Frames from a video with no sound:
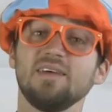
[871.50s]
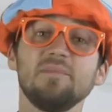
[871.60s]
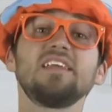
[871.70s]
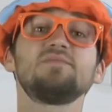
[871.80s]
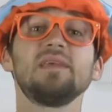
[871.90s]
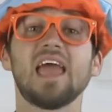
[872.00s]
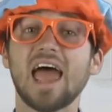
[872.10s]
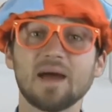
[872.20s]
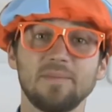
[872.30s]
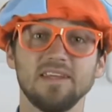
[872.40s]
and it makes me
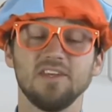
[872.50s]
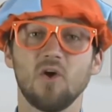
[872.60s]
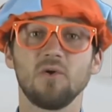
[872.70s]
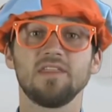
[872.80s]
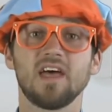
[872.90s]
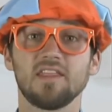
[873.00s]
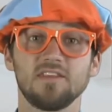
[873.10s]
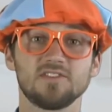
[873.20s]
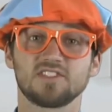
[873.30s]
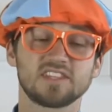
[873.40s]
happy knowing that
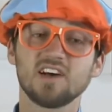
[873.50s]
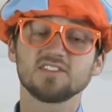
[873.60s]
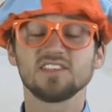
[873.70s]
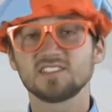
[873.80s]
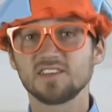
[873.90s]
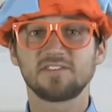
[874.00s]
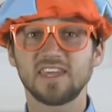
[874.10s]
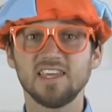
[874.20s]
there's thousands of